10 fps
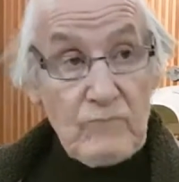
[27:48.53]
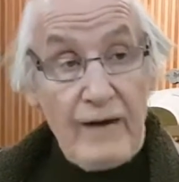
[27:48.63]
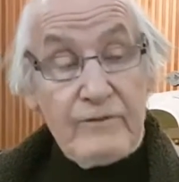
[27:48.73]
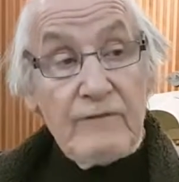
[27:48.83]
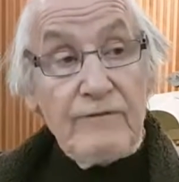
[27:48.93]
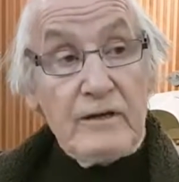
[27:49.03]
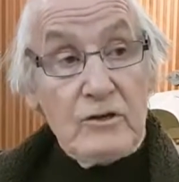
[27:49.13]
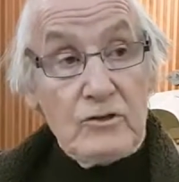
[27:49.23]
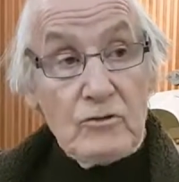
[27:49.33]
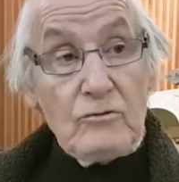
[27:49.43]
I've
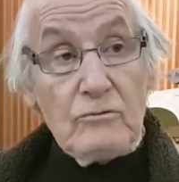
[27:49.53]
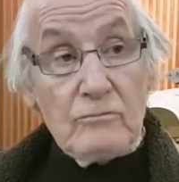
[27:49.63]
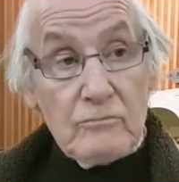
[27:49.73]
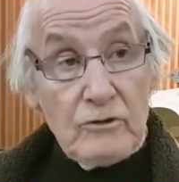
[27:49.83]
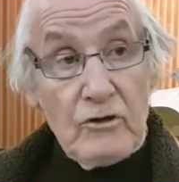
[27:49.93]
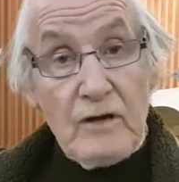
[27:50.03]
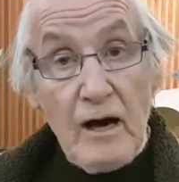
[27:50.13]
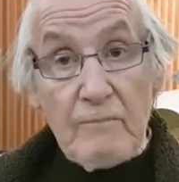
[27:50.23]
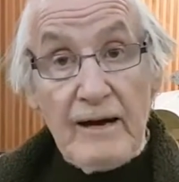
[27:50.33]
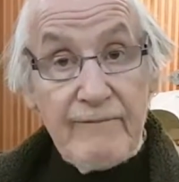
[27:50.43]
defeated you, you're
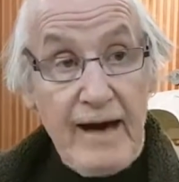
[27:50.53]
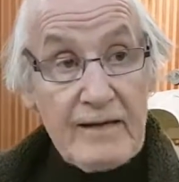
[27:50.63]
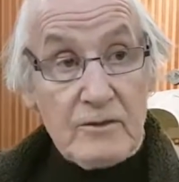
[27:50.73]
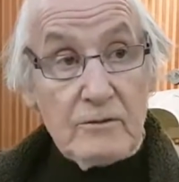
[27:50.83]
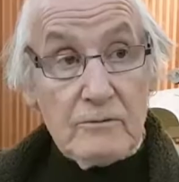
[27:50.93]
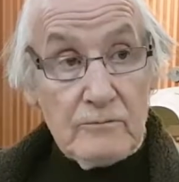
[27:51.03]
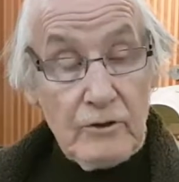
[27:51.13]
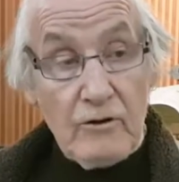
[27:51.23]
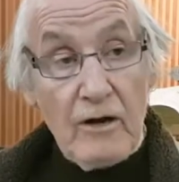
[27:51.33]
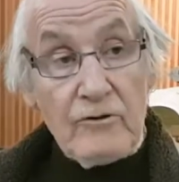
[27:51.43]
now my vassal,
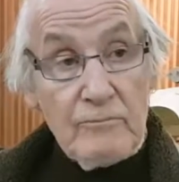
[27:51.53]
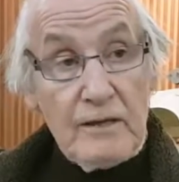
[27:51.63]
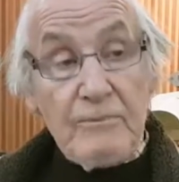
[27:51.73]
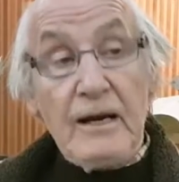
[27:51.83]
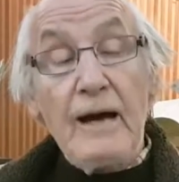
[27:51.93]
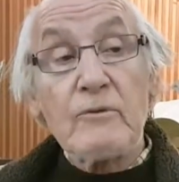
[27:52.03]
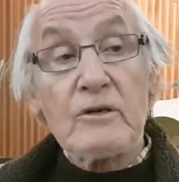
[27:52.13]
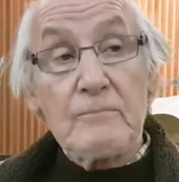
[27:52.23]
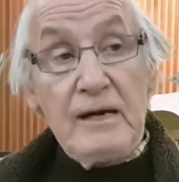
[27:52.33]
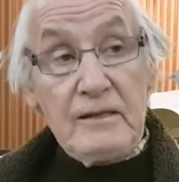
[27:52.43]
you're under me, but I'm going
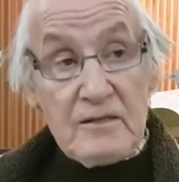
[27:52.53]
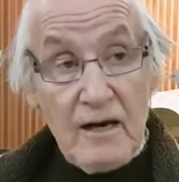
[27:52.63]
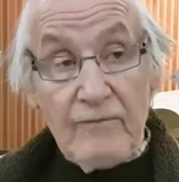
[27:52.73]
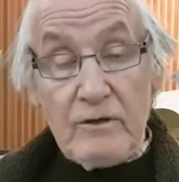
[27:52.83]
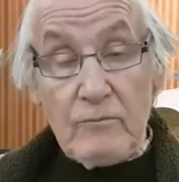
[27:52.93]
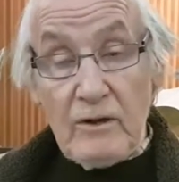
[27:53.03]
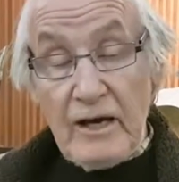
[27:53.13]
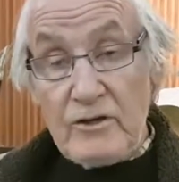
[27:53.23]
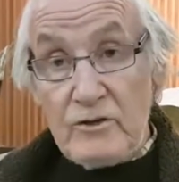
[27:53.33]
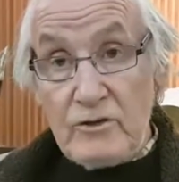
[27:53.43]
to make this covenant
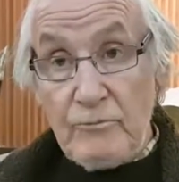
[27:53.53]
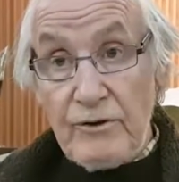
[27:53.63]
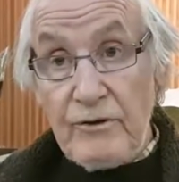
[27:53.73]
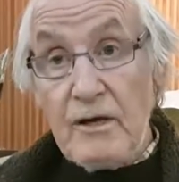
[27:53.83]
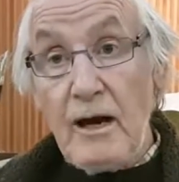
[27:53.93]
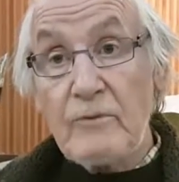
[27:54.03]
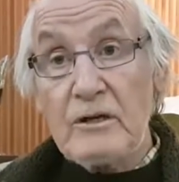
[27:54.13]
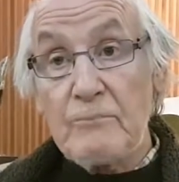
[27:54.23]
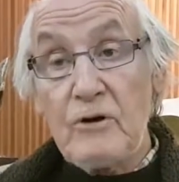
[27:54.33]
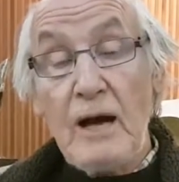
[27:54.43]
relationship with you. I'm going
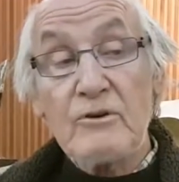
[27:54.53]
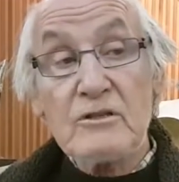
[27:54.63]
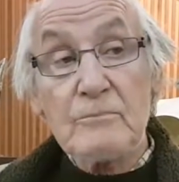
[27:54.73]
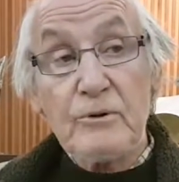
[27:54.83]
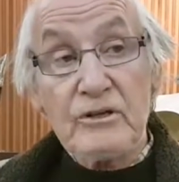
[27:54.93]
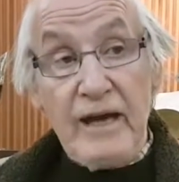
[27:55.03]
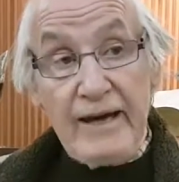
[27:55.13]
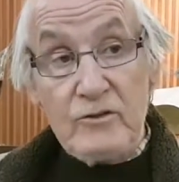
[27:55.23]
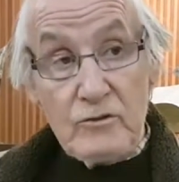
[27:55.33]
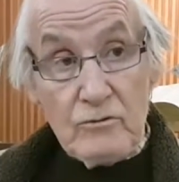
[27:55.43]
to promise to
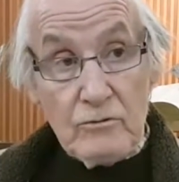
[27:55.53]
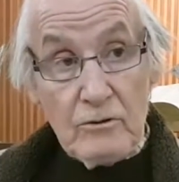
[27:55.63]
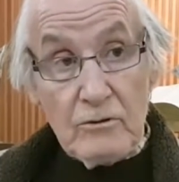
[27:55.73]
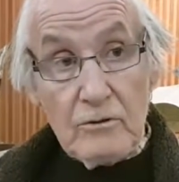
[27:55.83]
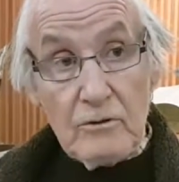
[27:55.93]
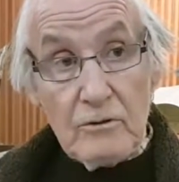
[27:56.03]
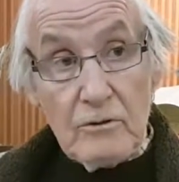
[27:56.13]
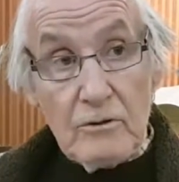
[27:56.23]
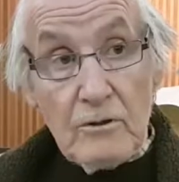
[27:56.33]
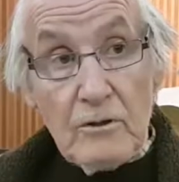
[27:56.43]
protect you
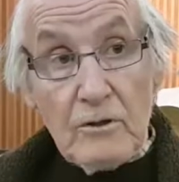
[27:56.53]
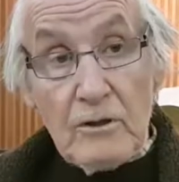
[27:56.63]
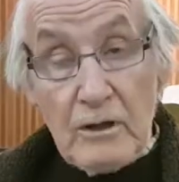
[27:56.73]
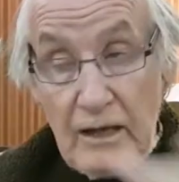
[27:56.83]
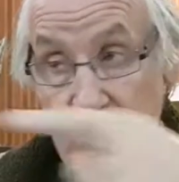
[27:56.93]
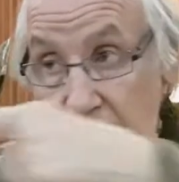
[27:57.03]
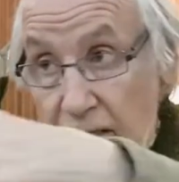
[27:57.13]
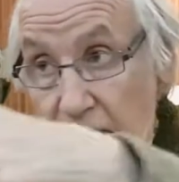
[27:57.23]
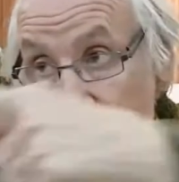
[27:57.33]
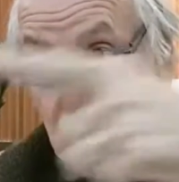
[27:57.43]
in case
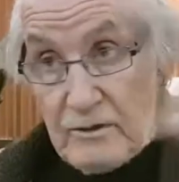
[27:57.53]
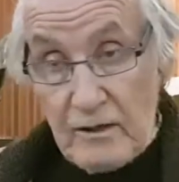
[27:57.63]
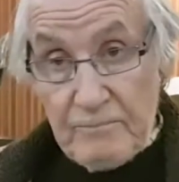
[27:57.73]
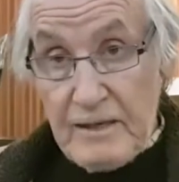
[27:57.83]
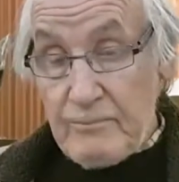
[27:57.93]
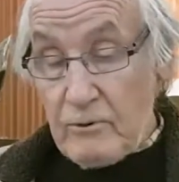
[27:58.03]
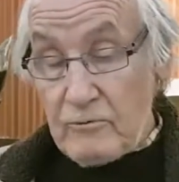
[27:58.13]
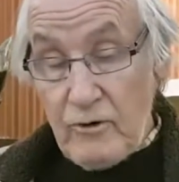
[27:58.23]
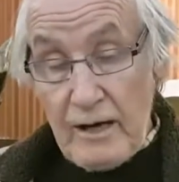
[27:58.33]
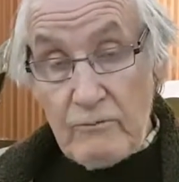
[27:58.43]
any of those other people
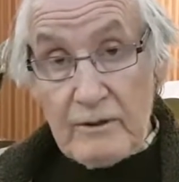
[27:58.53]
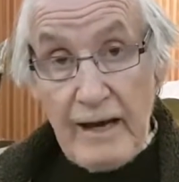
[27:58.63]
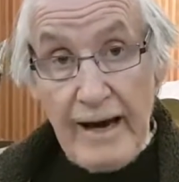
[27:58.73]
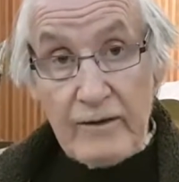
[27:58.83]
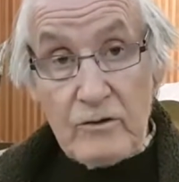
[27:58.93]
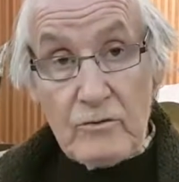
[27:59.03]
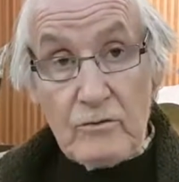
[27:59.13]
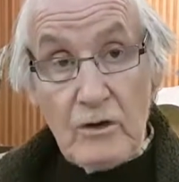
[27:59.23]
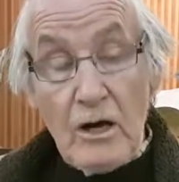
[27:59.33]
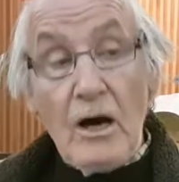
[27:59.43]
try to attack you.
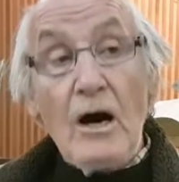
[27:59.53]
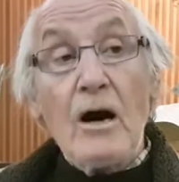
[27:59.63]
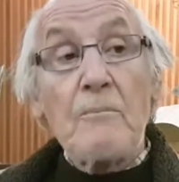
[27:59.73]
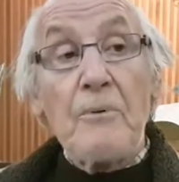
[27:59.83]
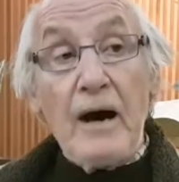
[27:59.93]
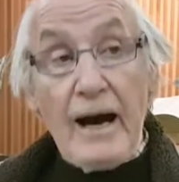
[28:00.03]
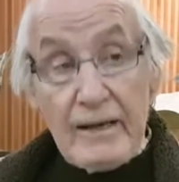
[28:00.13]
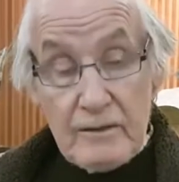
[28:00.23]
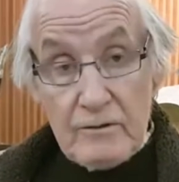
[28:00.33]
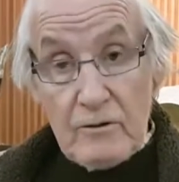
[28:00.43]

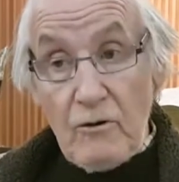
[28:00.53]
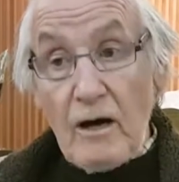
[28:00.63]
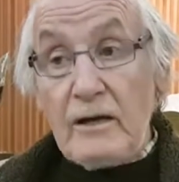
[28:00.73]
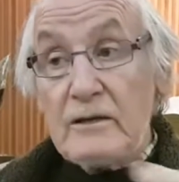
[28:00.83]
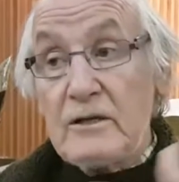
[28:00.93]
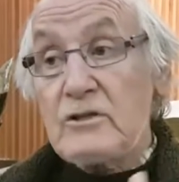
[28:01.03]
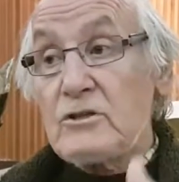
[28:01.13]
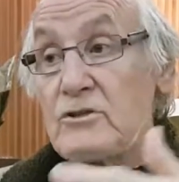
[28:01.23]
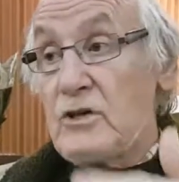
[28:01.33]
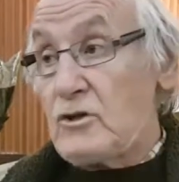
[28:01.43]
But there are
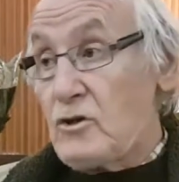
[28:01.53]
conditions that